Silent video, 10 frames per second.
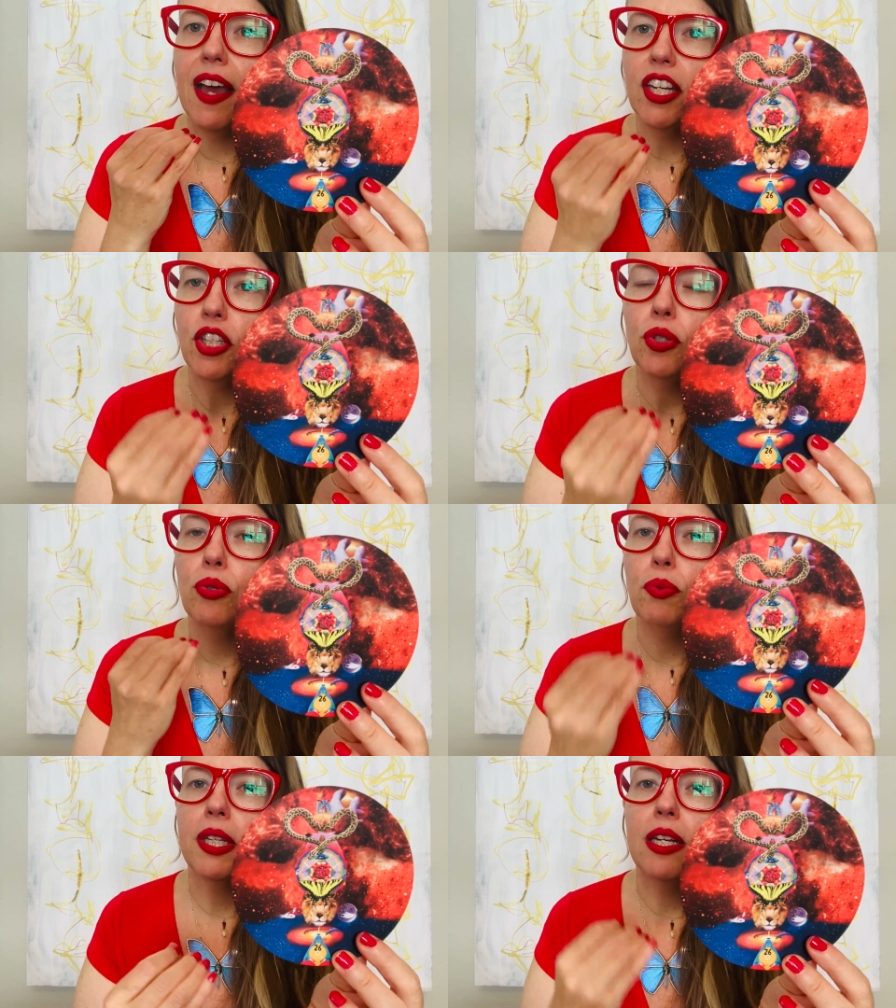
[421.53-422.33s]
that
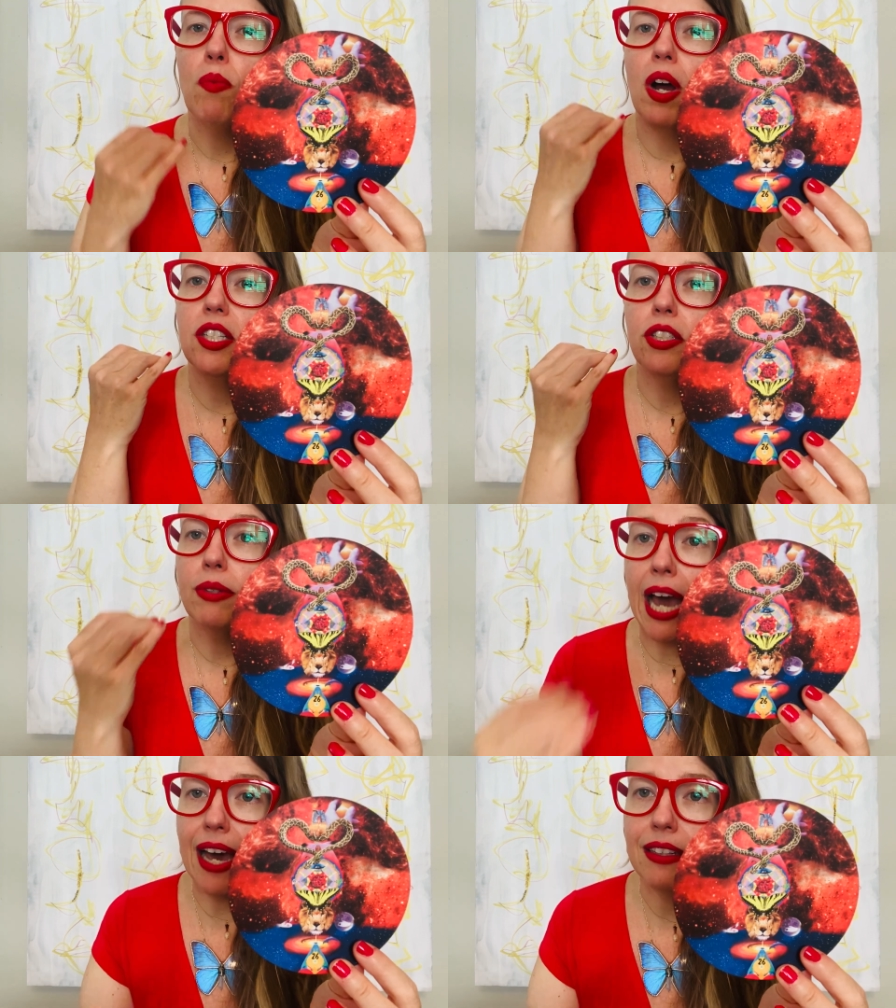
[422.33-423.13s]
you really want to
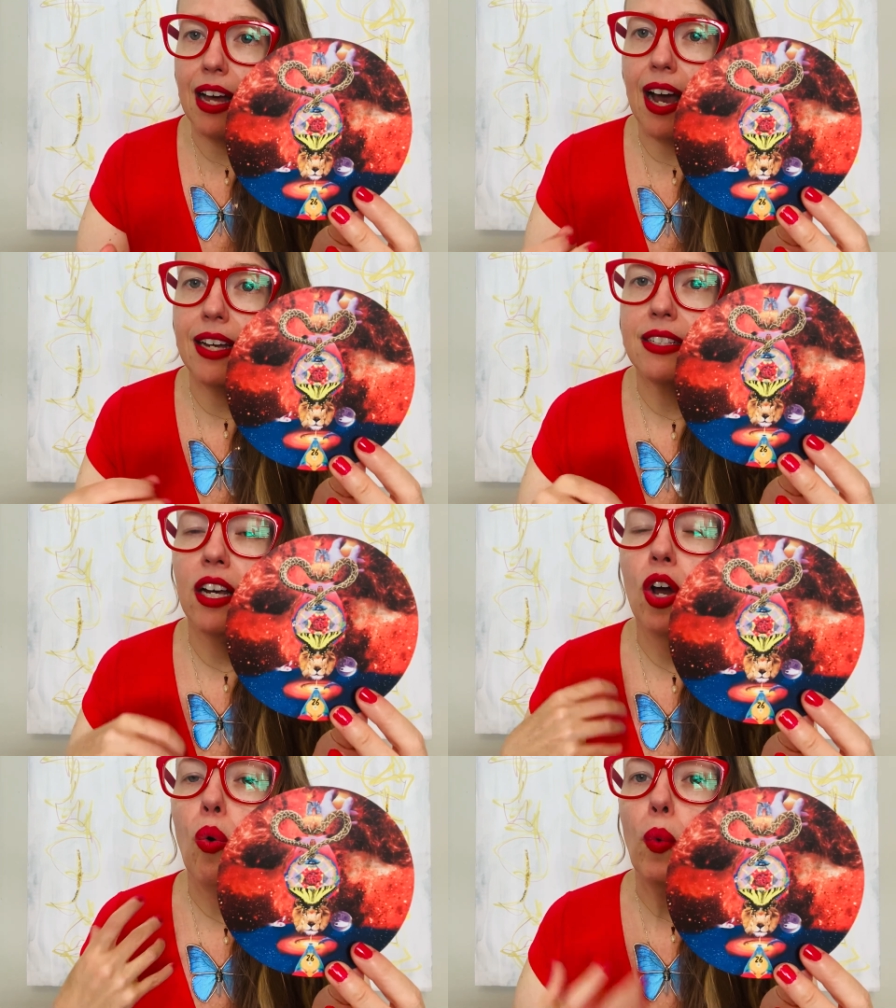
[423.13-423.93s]
catalyze
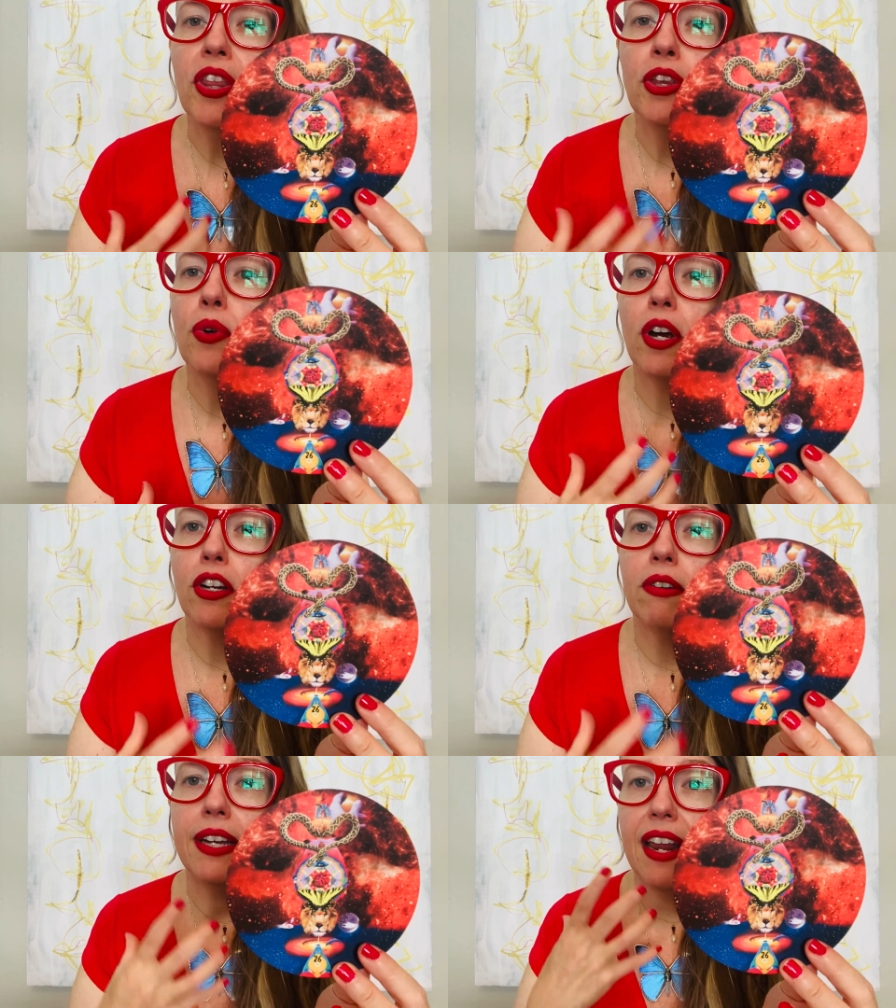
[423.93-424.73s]
with your
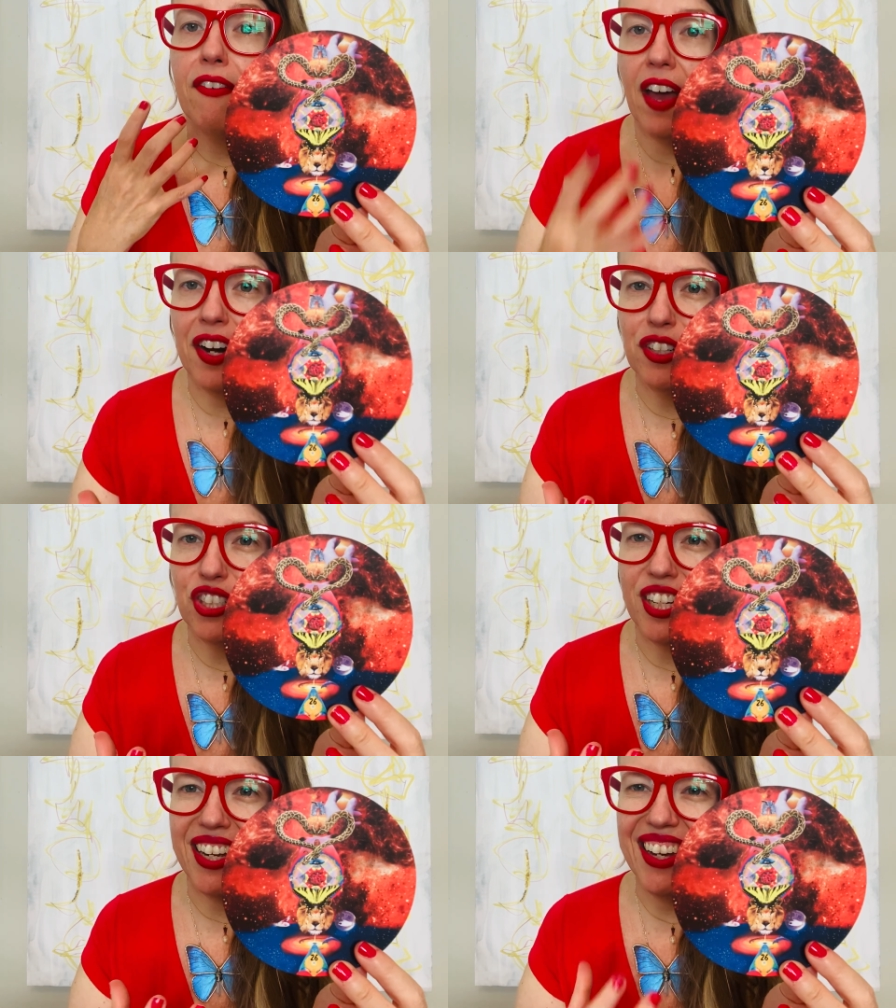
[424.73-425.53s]
creative
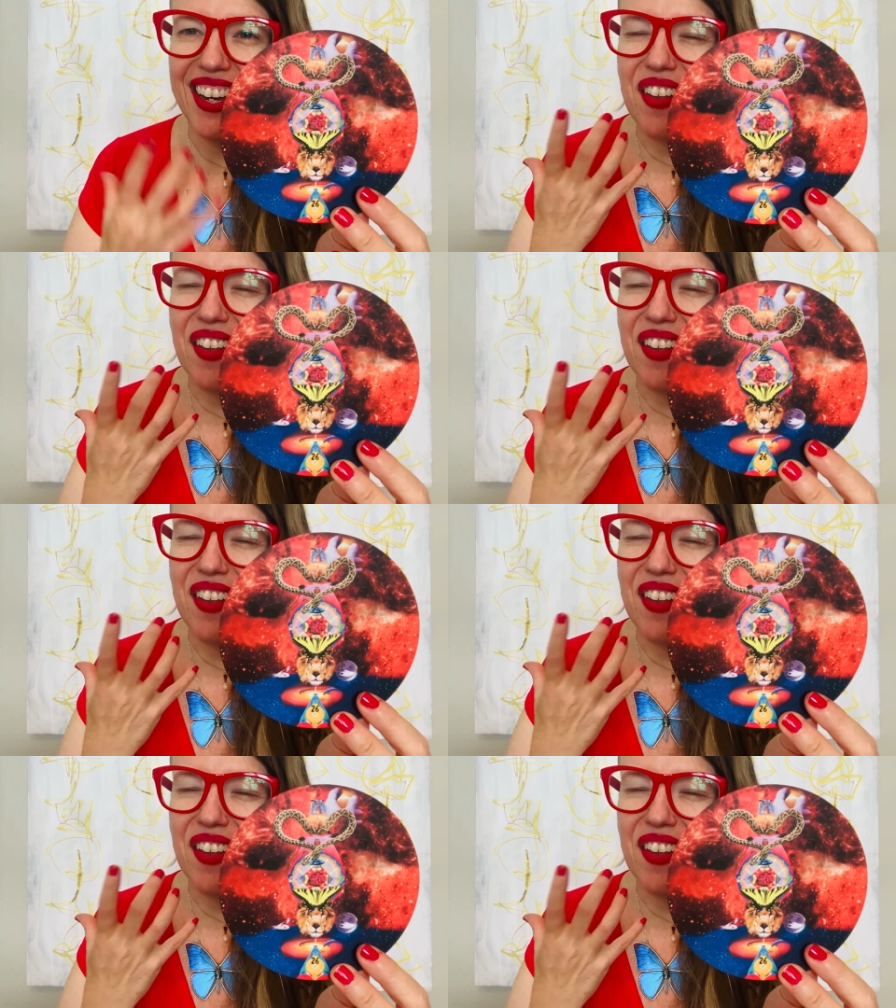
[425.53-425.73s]
energy?